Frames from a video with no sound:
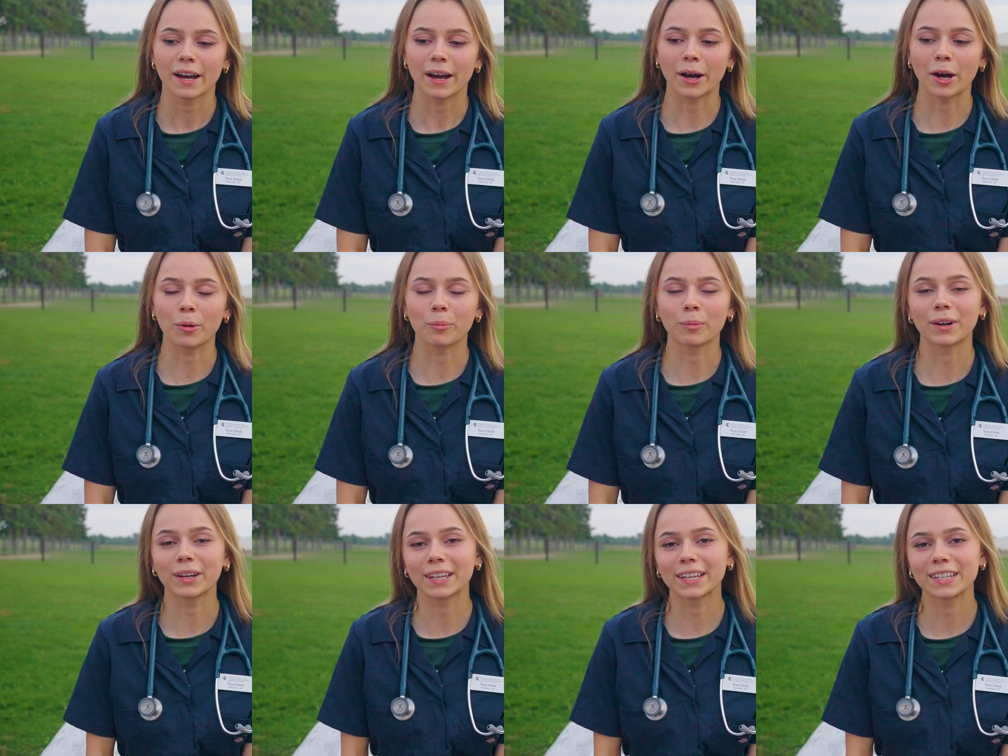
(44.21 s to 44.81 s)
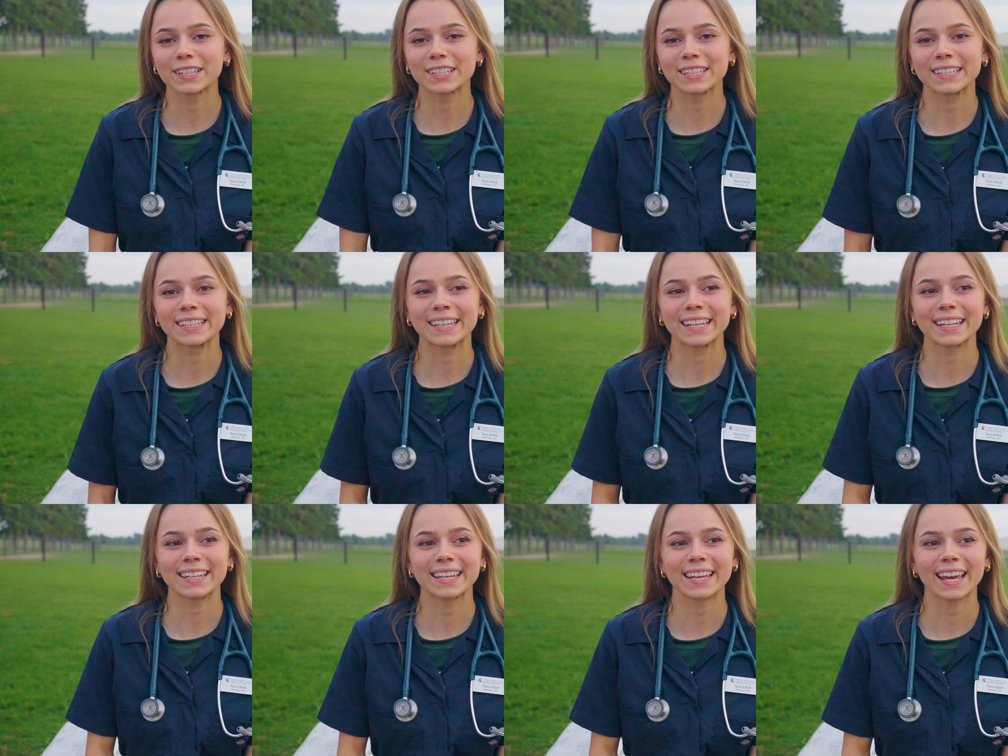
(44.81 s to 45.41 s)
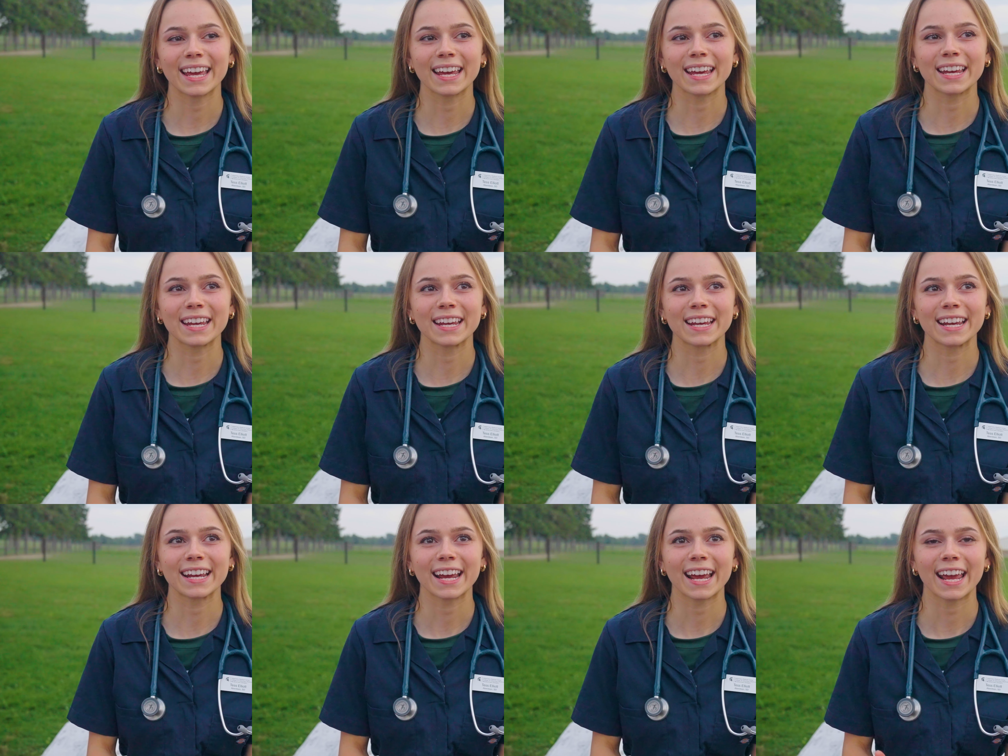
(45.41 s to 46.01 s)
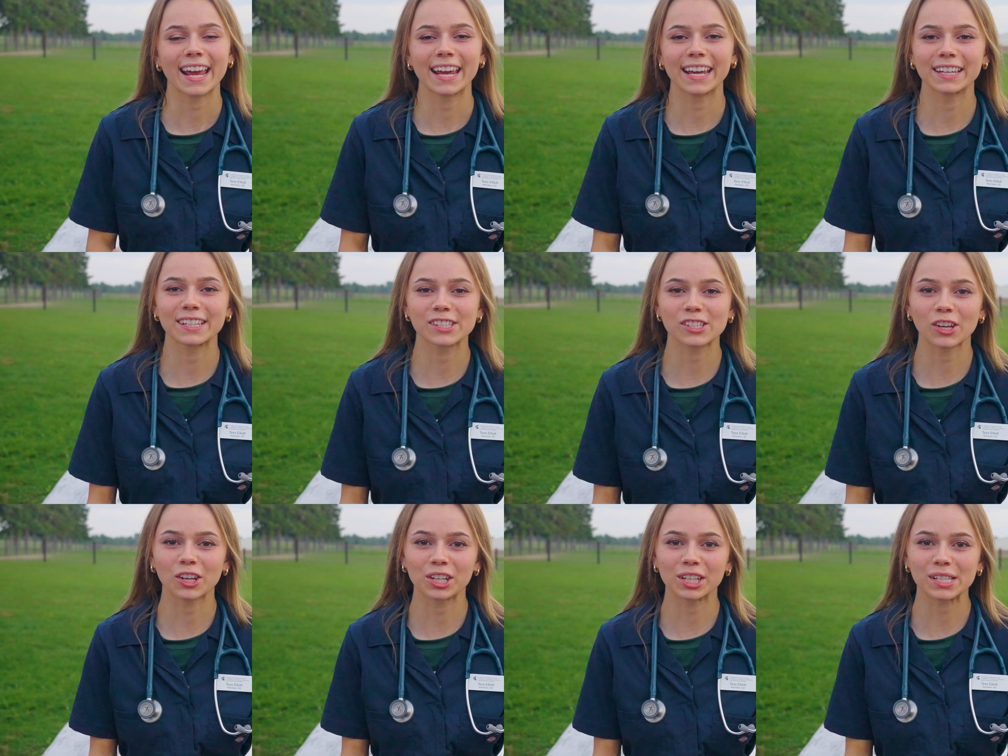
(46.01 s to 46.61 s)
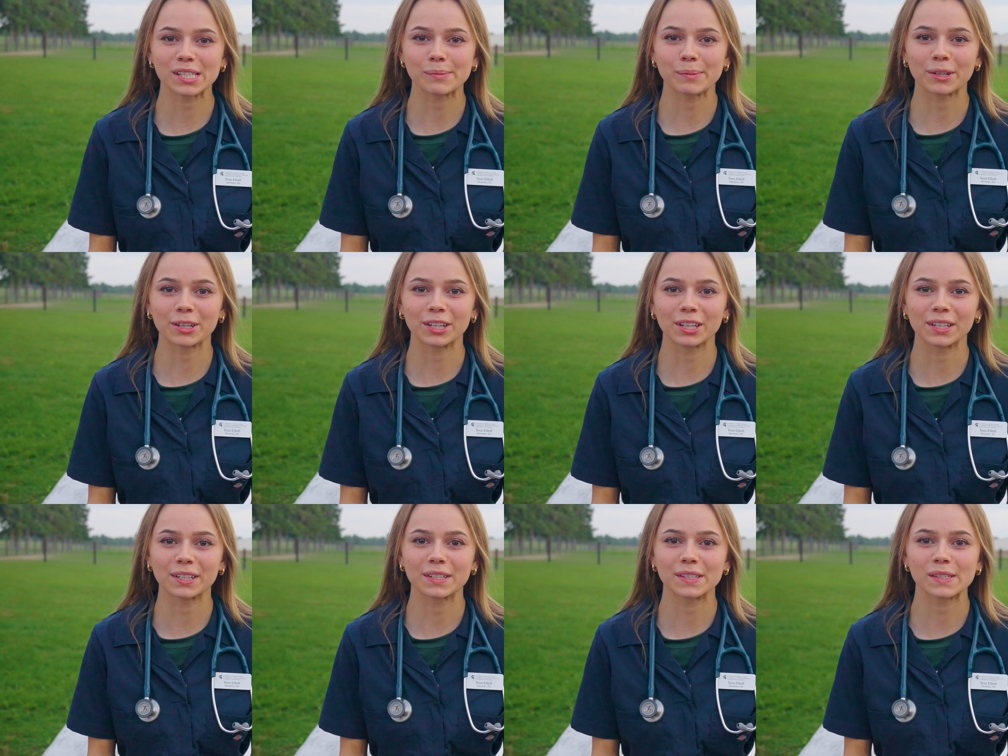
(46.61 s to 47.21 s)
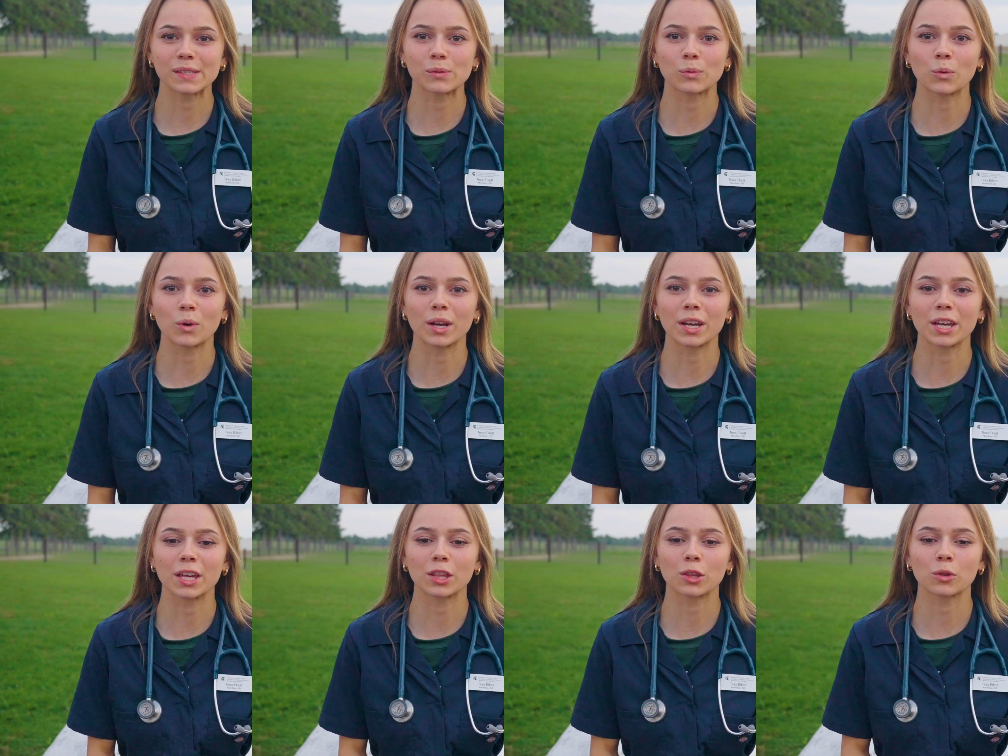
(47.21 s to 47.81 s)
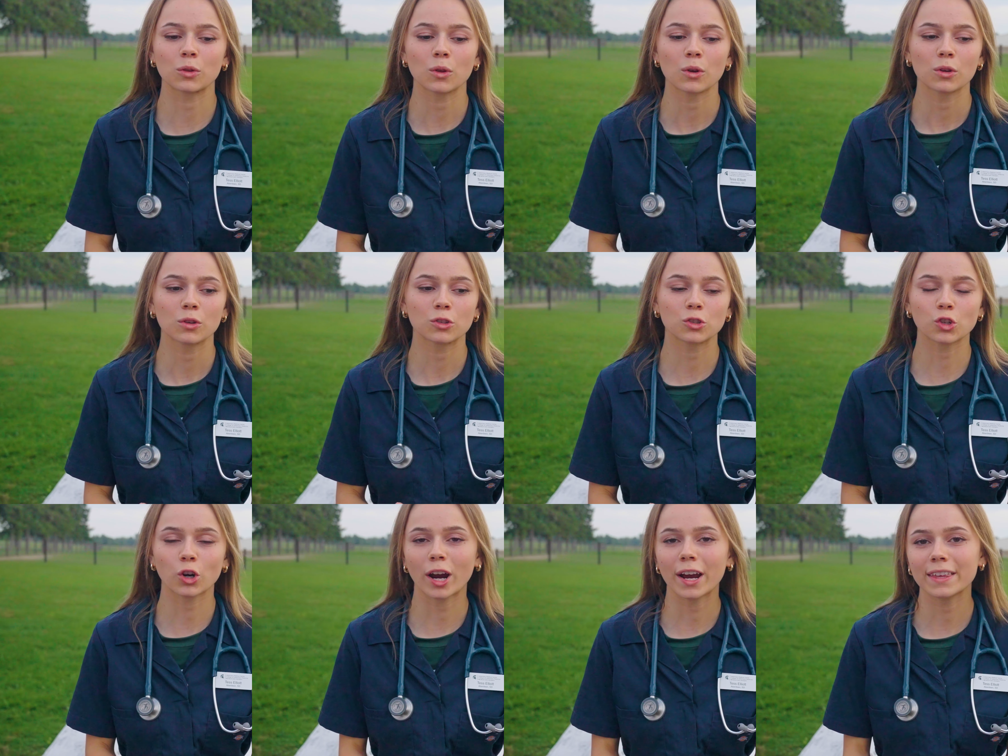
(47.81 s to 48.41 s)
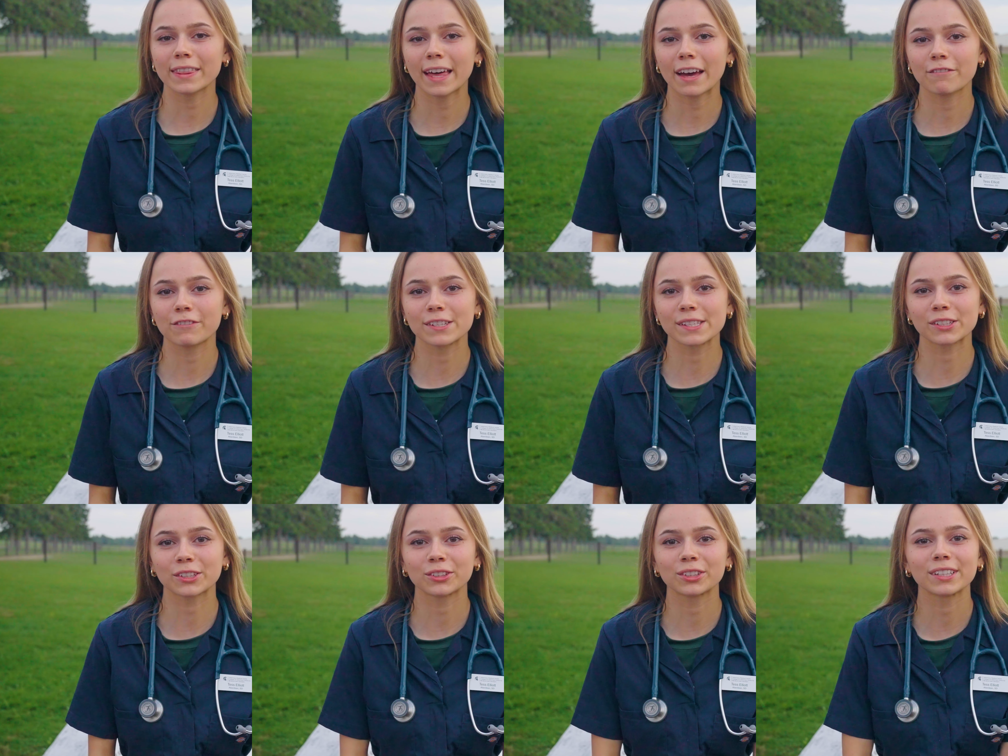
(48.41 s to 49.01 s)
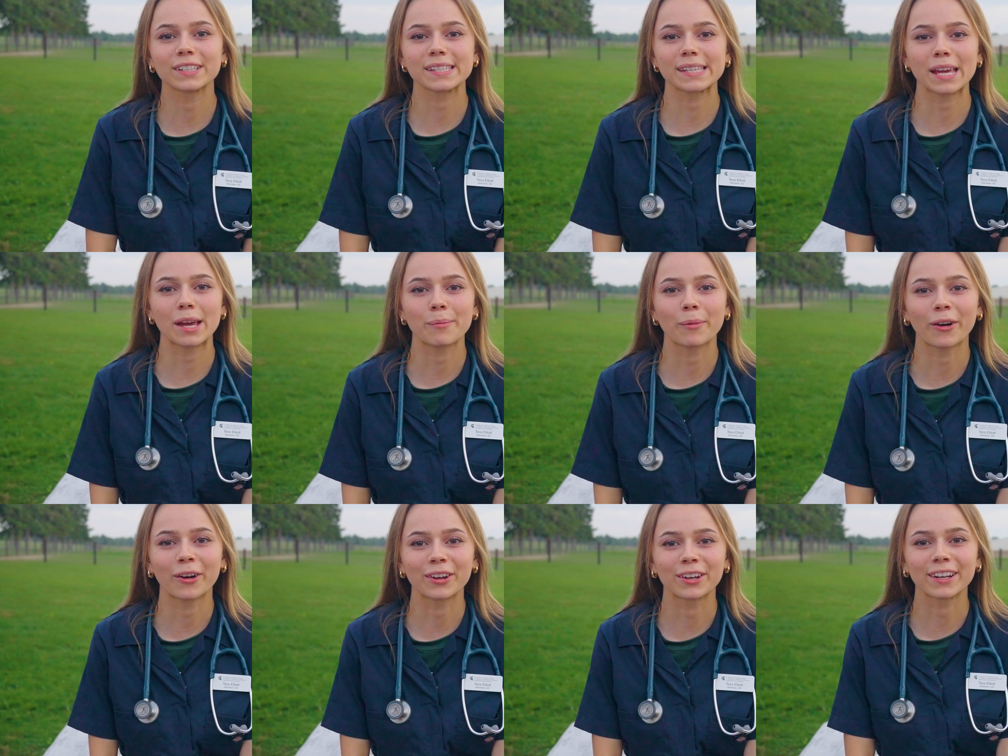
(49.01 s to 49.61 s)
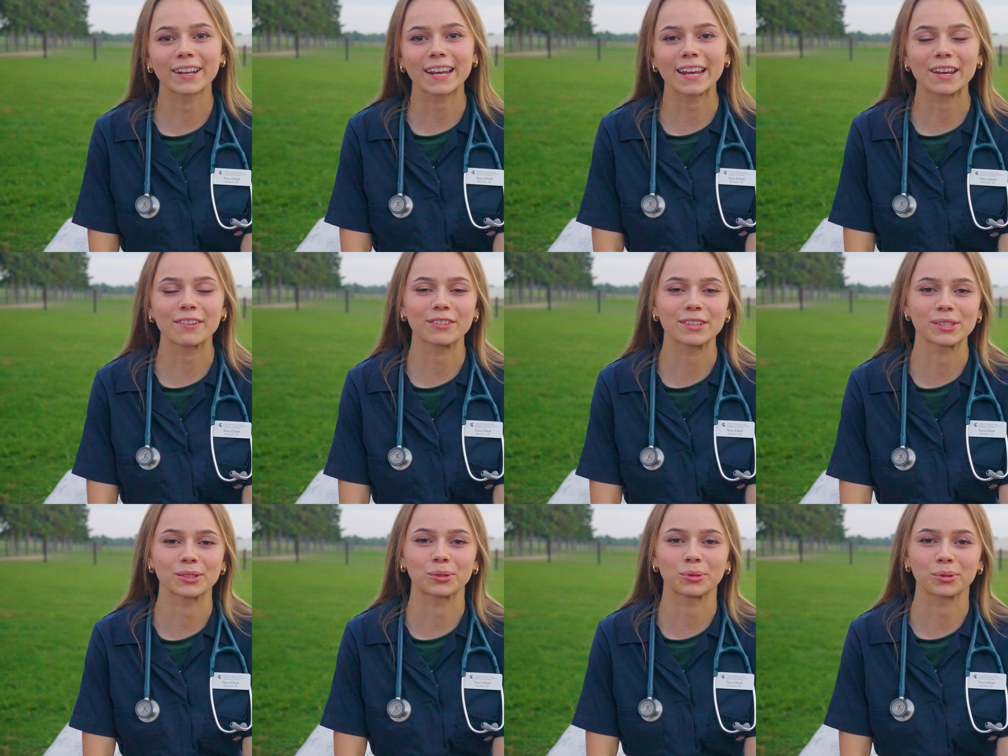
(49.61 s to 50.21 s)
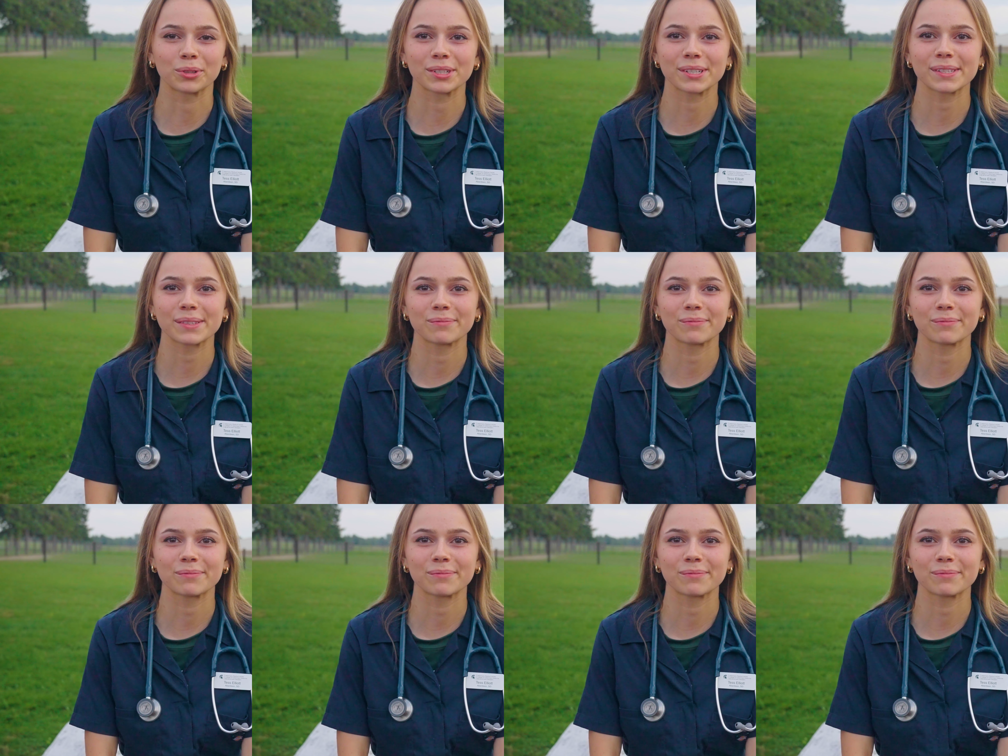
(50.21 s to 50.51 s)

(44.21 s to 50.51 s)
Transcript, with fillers: um, again, getting a hands-on experience with trying that physical exam on a physical horse.